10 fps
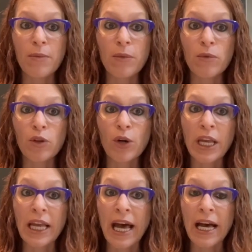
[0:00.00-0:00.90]

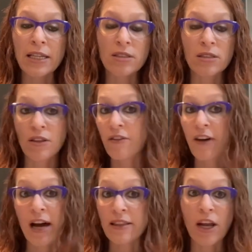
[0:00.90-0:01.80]
looking at the
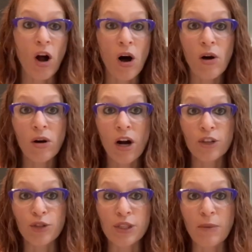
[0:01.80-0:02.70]
fact that all
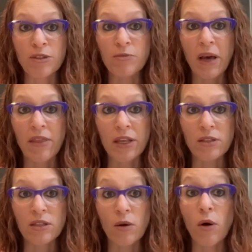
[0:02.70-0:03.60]
contraceptive
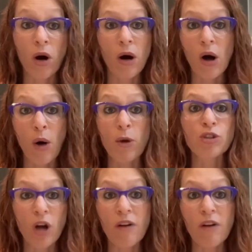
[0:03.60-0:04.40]
methods, almost all